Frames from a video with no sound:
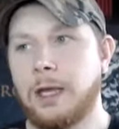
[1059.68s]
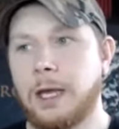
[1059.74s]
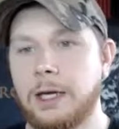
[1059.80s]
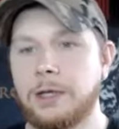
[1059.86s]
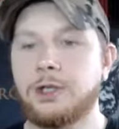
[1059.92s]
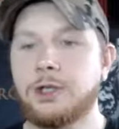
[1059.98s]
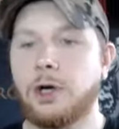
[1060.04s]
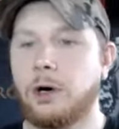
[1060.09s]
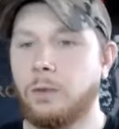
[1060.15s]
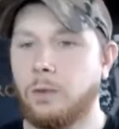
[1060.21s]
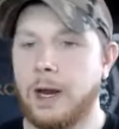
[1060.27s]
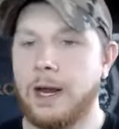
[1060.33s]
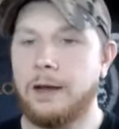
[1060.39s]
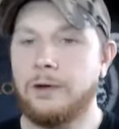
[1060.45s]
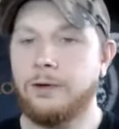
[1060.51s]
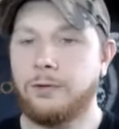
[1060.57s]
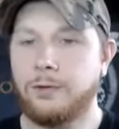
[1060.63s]
inch our
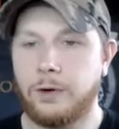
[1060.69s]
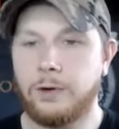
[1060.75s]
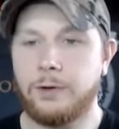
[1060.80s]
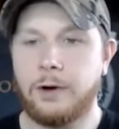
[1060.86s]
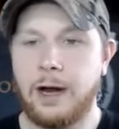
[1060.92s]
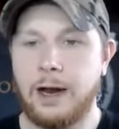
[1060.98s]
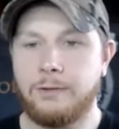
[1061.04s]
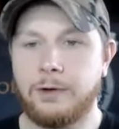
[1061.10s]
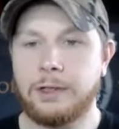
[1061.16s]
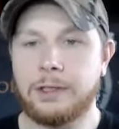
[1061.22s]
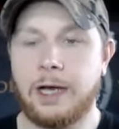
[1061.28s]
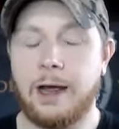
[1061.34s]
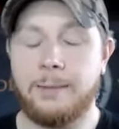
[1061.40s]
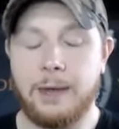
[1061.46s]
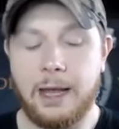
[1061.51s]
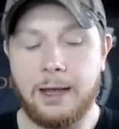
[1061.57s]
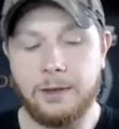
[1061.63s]
way further every
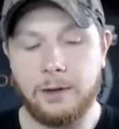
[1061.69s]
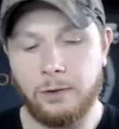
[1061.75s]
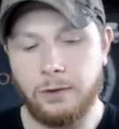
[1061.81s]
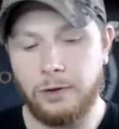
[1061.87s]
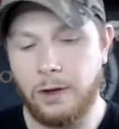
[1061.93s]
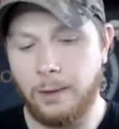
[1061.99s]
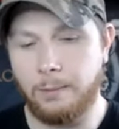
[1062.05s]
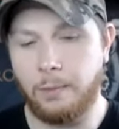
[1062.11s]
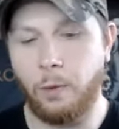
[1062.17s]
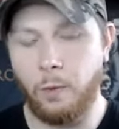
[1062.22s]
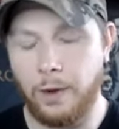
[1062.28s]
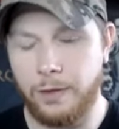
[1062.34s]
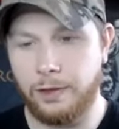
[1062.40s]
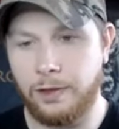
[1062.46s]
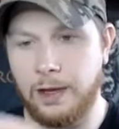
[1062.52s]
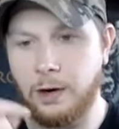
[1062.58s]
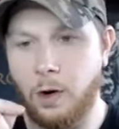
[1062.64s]
time. And the number
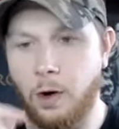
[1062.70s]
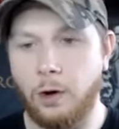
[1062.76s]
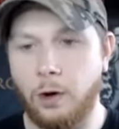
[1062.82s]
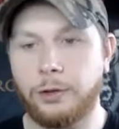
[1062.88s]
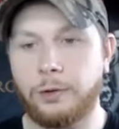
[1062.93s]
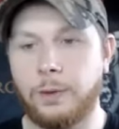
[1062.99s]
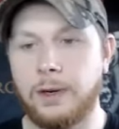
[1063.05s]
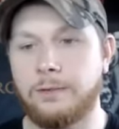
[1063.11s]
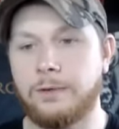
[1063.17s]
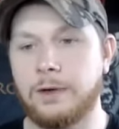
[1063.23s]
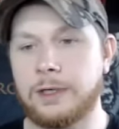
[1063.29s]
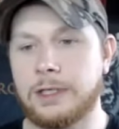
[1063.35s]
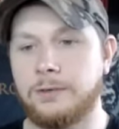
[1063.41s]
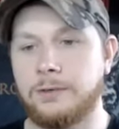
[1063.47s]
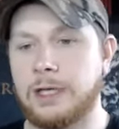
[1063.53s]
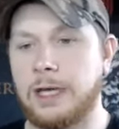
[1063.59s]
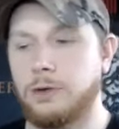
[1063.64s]
one thing all three of us
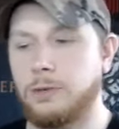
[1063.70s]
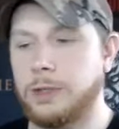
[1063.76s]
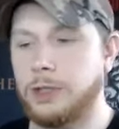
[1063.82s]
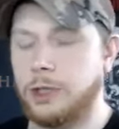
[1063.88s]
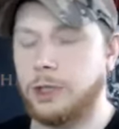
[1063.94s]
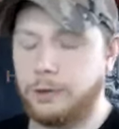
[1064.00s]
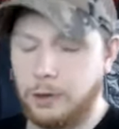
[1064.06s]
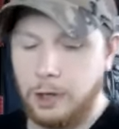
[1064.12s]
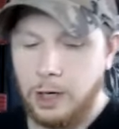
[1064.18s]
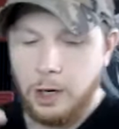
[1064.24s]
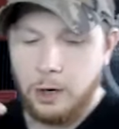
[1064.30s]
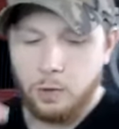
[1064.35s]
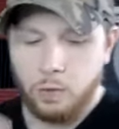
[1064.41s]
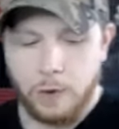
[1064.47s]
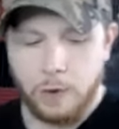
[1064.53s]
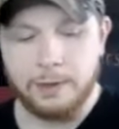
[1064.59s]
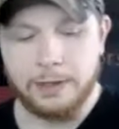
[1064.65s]
have said to each other
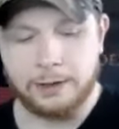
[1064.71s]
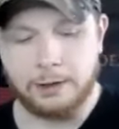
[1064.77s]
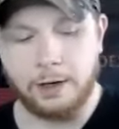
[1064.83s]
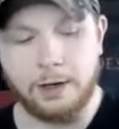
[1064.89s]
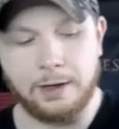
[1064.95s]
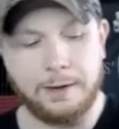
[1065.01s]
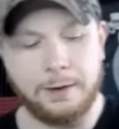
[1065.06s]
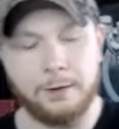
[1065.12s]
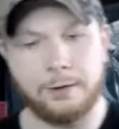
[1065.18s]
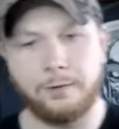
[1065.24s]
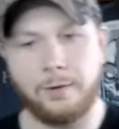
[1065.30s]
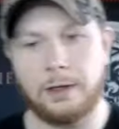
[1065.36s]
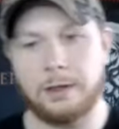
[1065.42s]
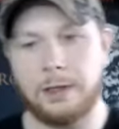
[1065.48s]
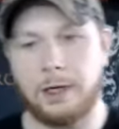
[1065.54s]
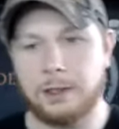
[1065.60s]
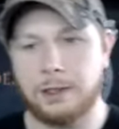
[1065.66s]
when we started Heroes
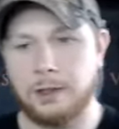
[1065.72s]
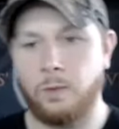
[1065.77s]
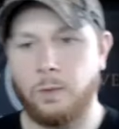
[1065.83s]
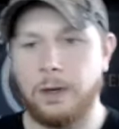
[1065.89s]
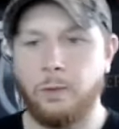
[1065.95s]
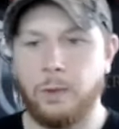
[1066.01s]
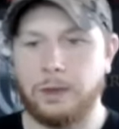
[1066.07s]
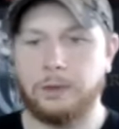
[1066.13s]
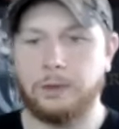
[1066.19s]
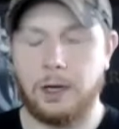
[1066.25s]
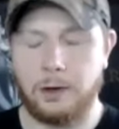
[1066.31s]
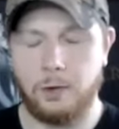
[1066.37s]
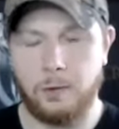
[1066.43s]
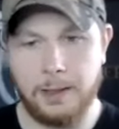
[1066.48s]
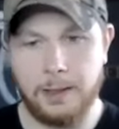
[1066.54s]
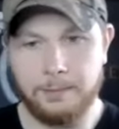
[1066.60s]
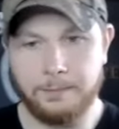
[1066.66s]
Veritas is we will not
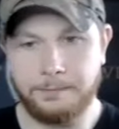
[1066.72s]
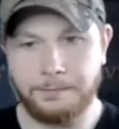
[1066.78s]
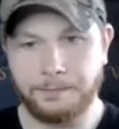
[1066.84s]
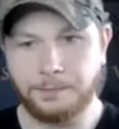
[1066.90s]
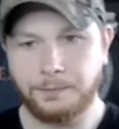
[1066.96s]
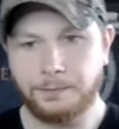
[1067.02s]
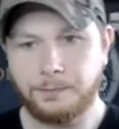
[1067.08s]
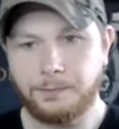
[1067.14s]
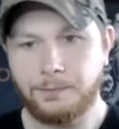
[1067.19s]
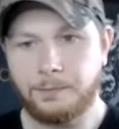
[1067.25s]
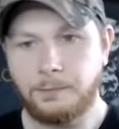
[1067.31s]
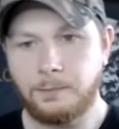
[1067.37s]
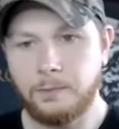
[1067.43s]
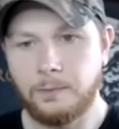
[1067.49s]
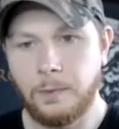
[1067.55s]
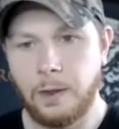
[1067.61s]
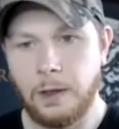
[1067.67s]
quit.
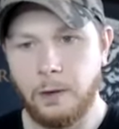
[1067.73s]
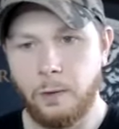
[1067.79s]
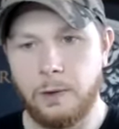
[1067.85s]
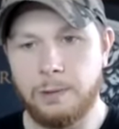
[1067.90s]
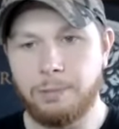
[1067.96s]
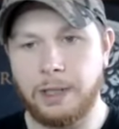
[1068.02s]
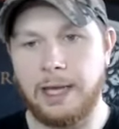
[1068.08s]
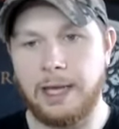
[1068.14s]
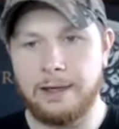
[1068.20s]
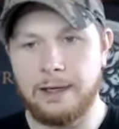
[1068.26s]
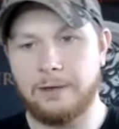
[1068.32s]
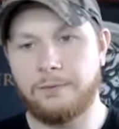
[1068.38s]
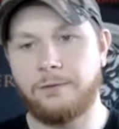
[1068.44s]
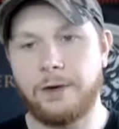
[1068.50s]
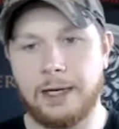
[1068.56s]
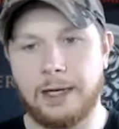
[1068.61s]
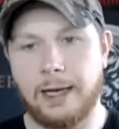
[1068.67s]
We play the
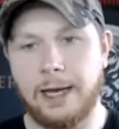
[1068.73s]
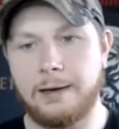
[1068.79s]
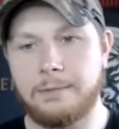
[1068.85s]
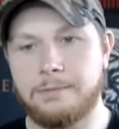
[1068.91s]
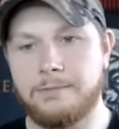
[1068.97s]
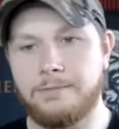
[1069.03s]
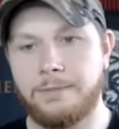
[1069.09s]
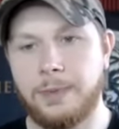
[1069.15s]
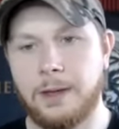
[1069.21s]
infinite game